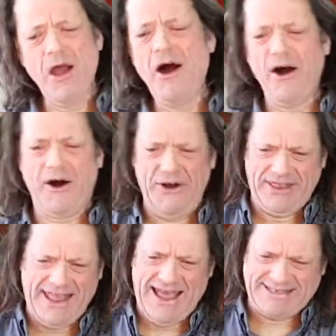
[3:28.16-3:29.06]
Oh,
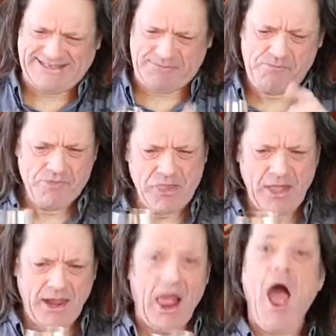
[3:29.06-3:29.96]
yes.
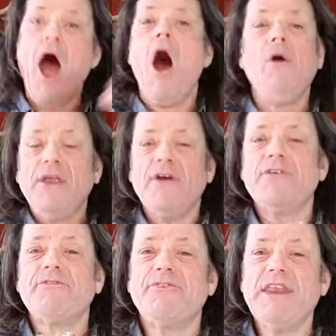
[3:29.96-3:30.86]
Only on
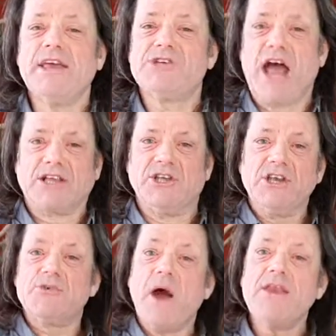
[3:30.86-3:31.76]
the finish,
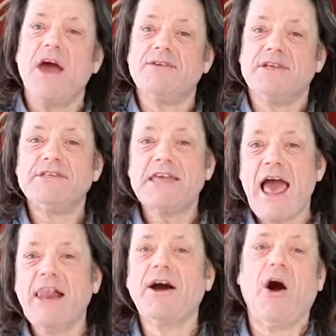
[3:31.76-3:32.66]
actually, do I notice the
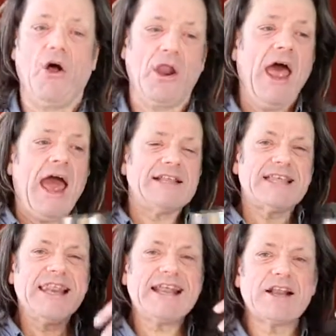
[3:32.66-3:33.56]
alcohol. It's
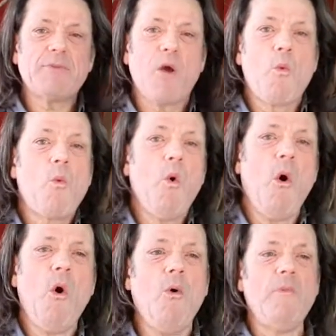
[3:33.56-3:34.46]
a little bit
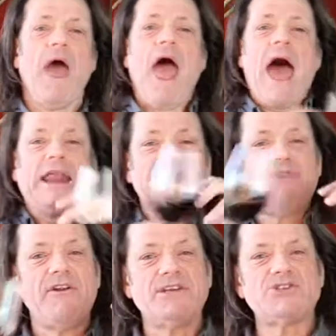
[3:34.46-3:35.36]
warm and it's
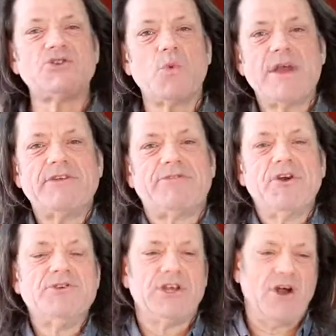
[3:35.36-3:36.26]
very sweet
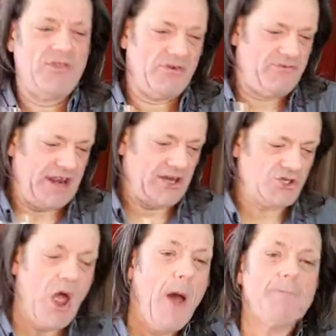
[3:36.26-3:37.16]
fruited on the
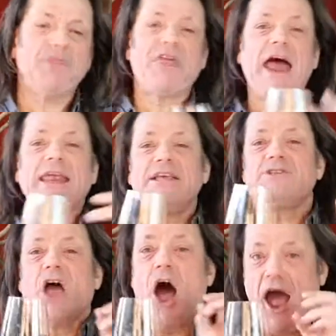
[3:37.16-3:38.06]
finish, but that
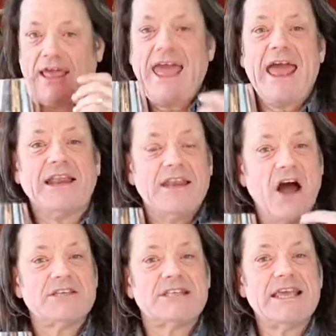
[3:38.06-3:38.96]
is, again,
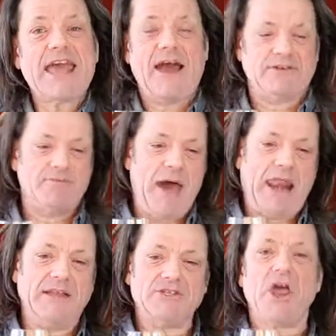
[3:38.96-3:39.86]
nicely
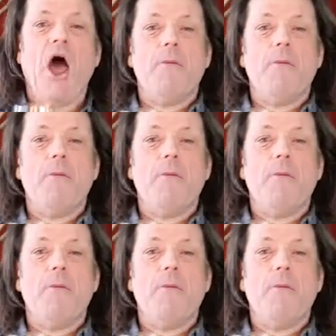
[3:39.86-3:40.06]
counterbalanced